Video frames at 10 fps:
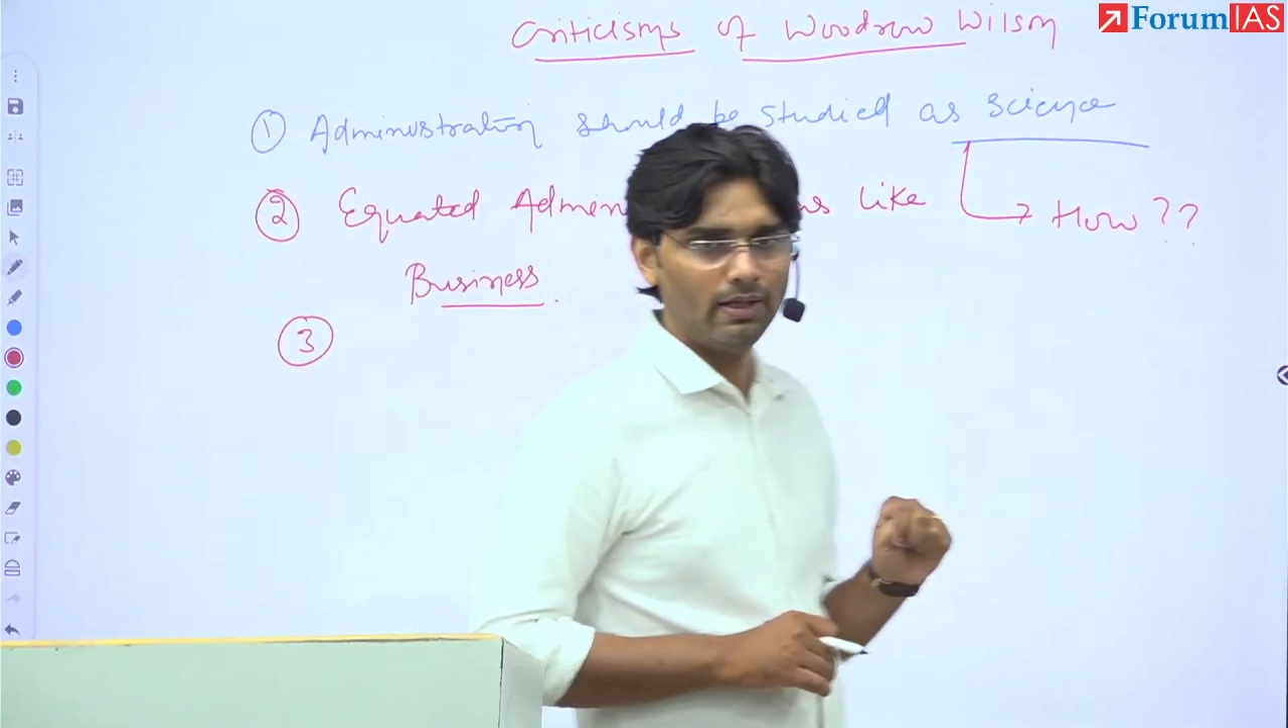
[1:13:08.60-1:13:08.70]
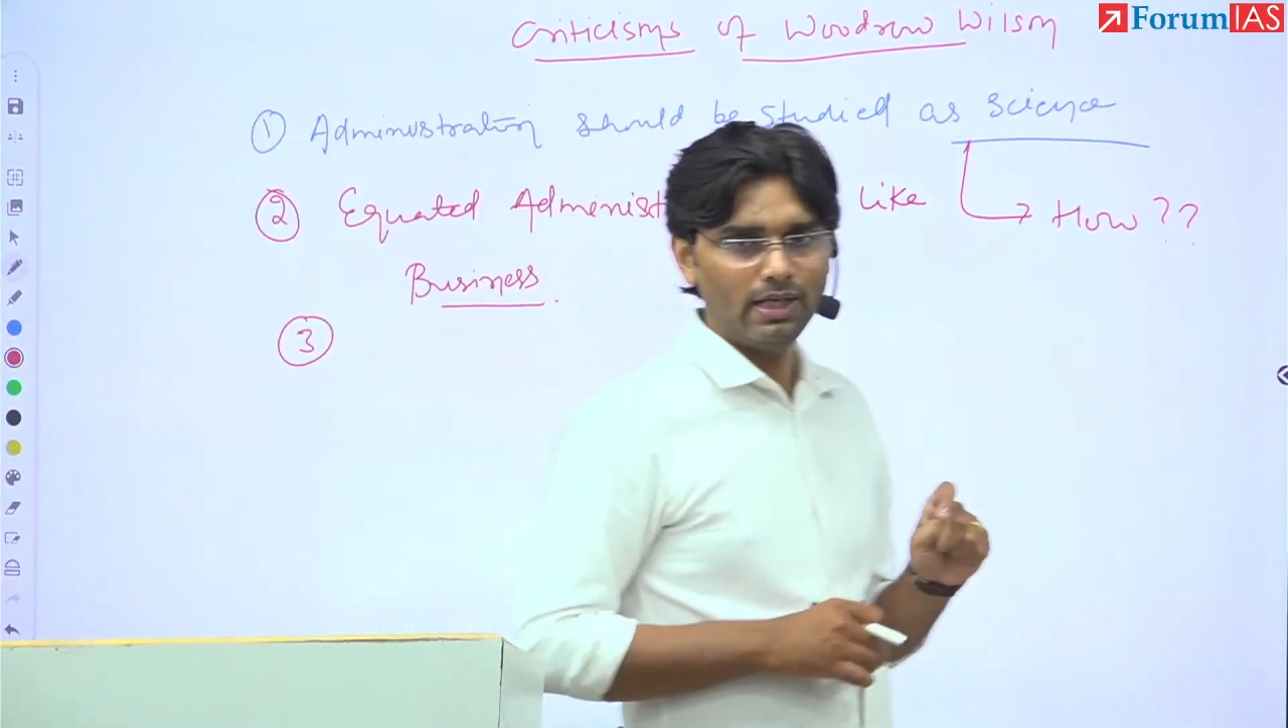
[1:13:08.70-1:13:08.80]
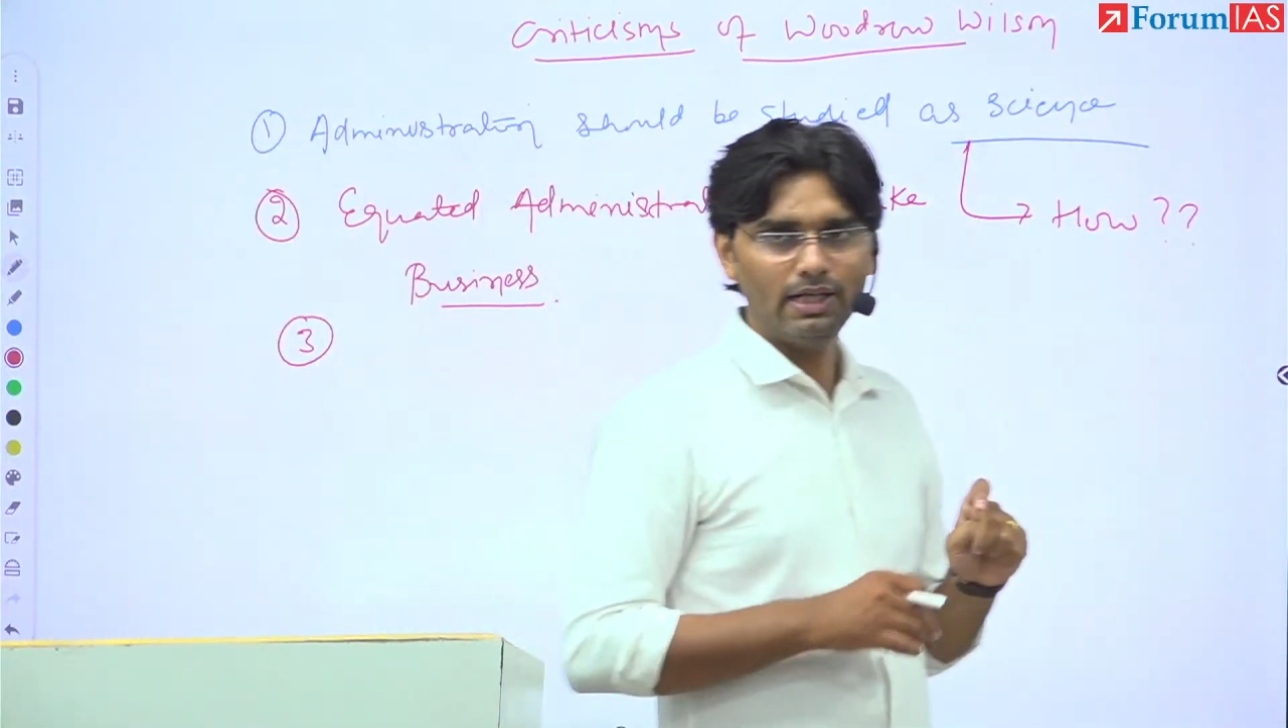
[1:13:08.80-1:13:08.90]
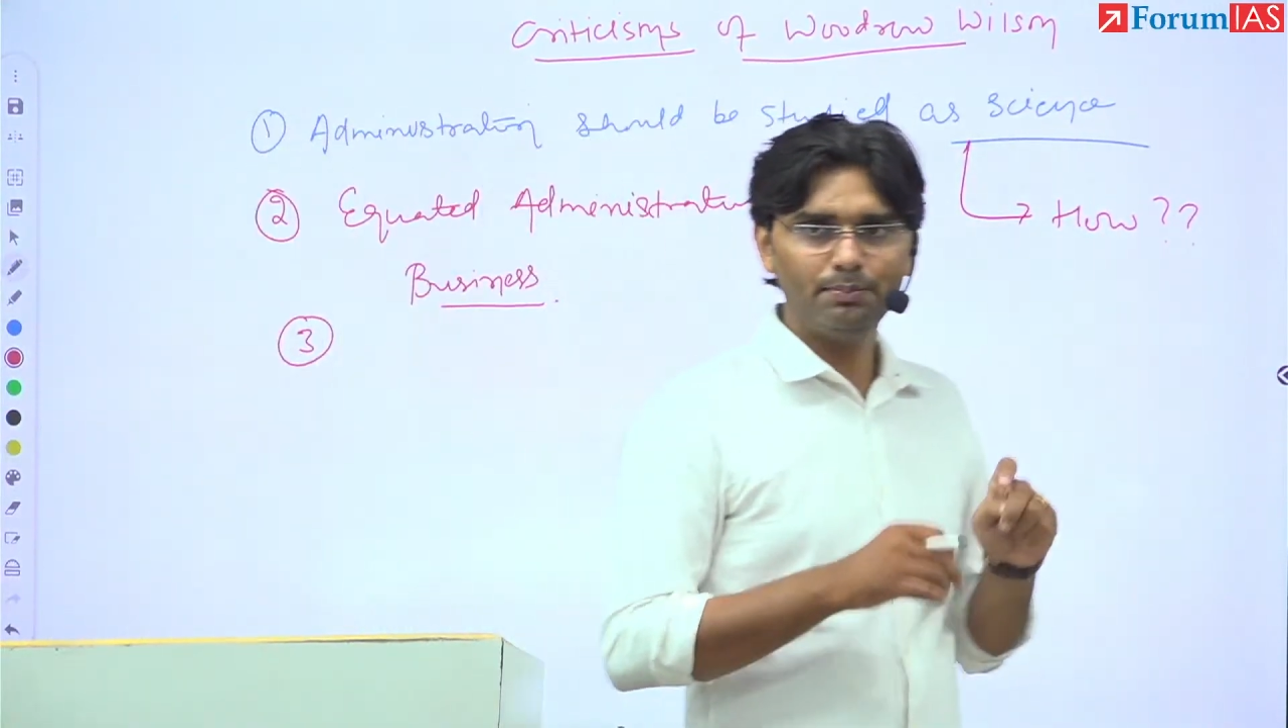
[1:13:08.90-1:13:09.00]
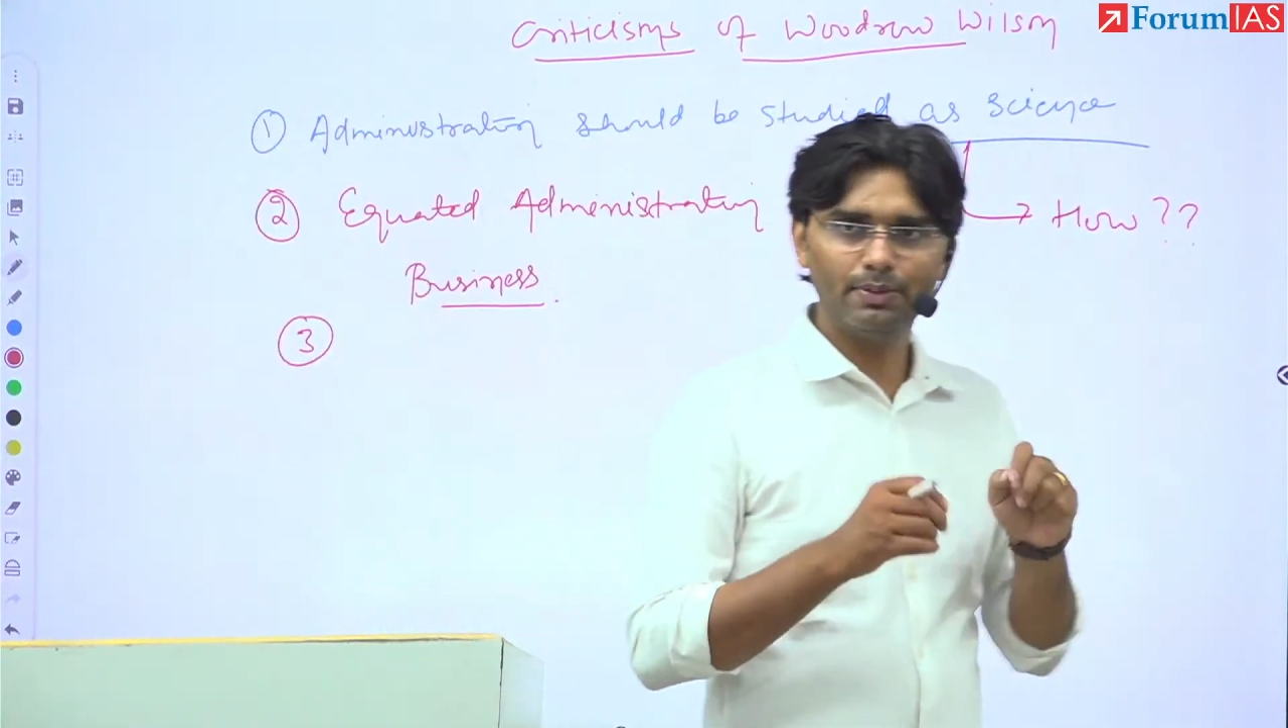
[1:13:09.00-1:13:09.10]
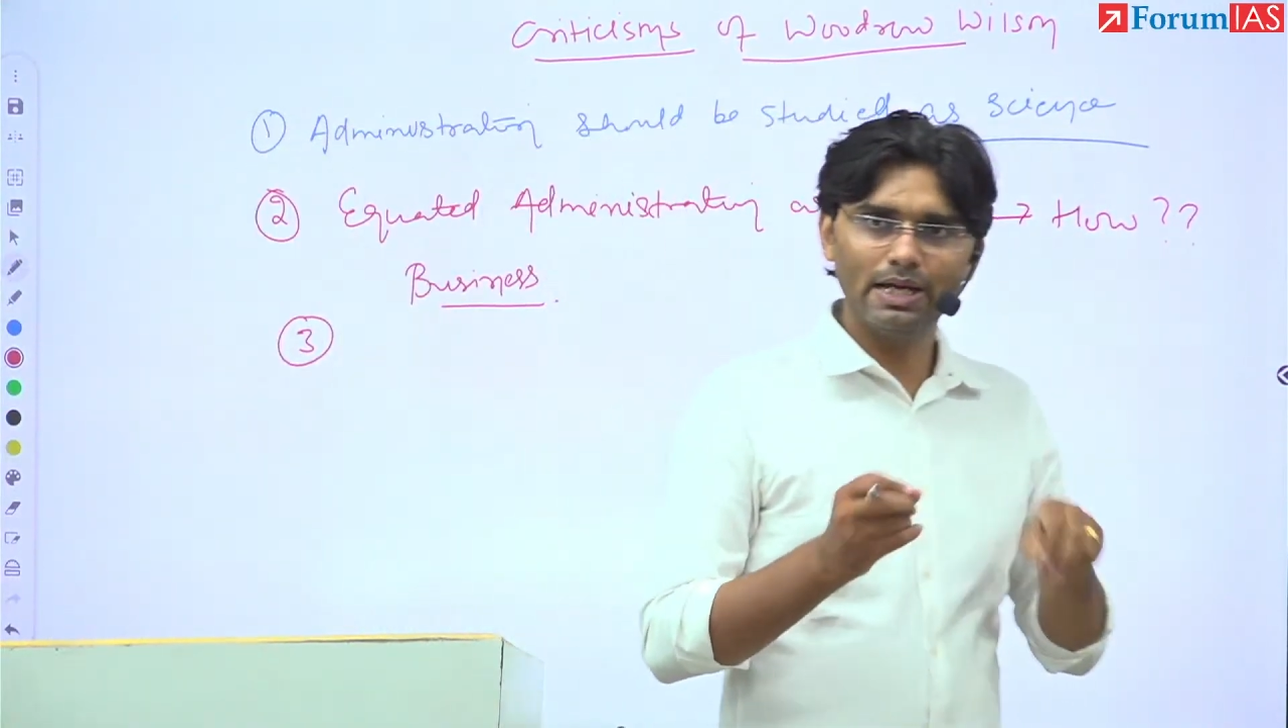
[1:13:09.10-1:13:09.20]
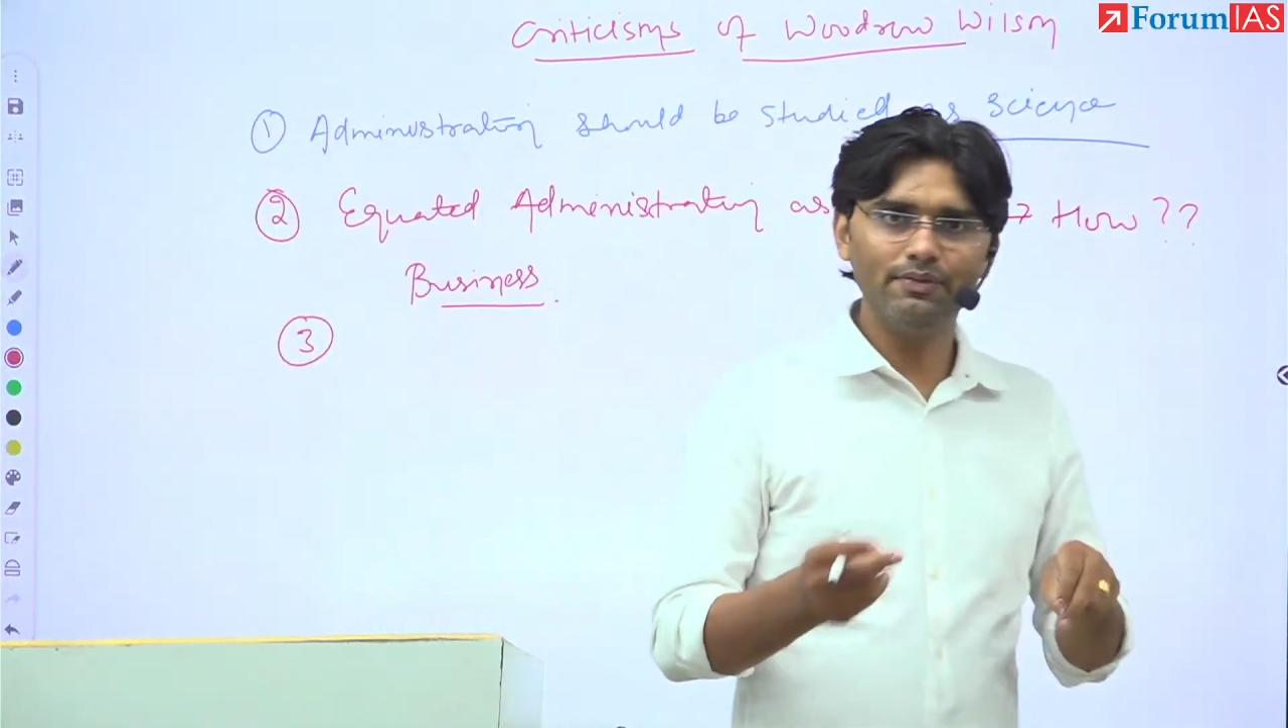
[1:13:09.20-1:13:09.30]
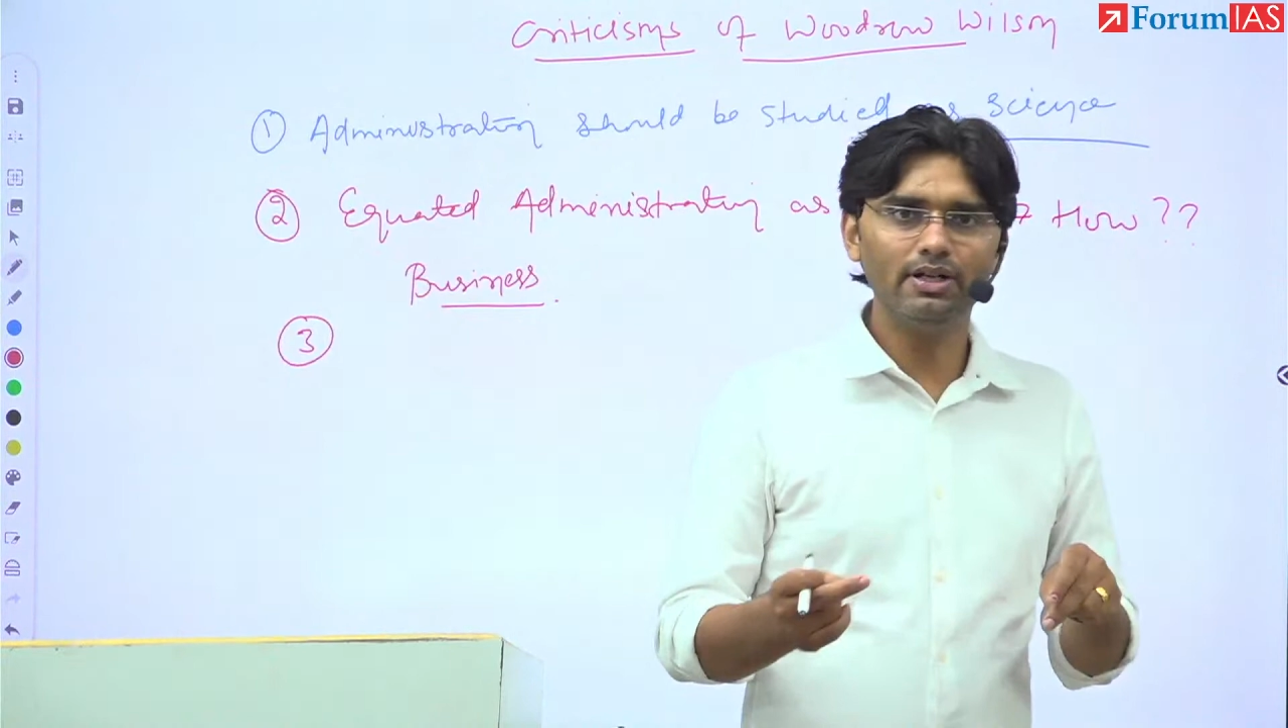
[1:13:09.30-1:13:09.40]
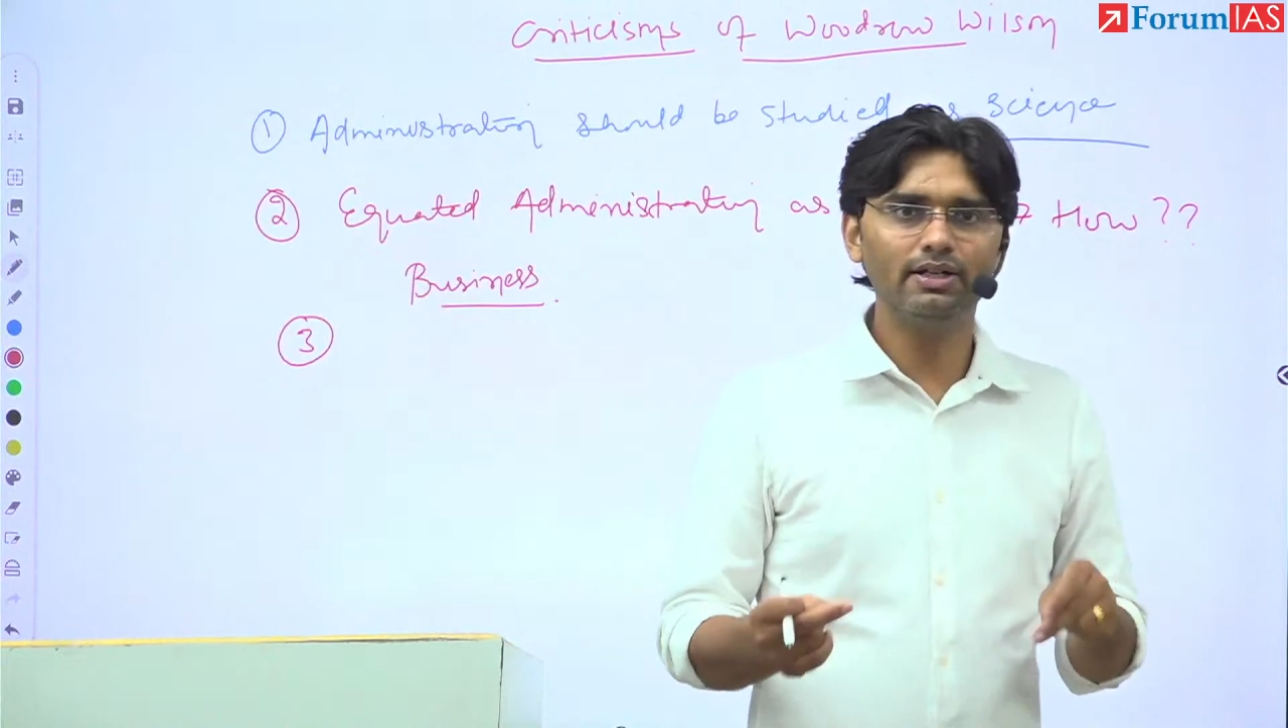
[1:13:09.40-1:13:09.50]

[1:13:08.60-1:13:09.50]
And private